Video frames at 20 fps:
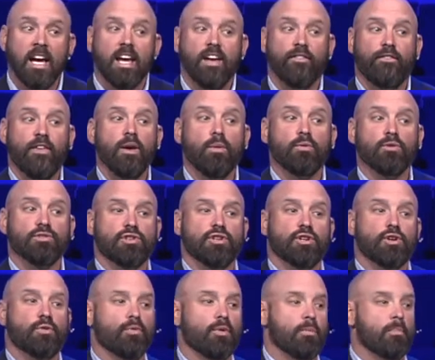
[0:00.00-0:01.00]
If he was
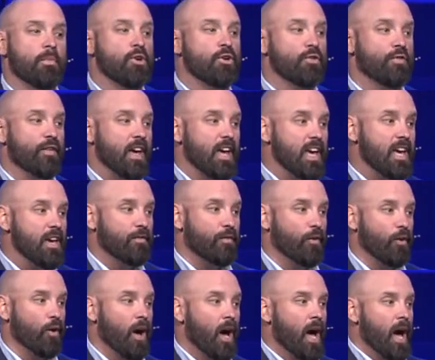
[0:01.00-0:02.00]
going to remove
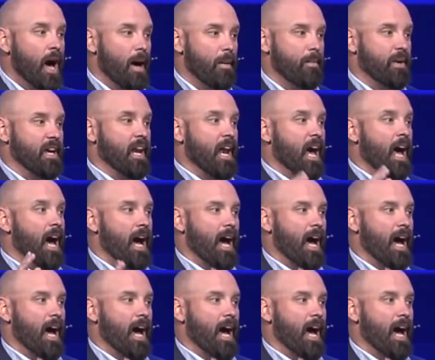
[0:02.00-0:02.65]
evil, I mean,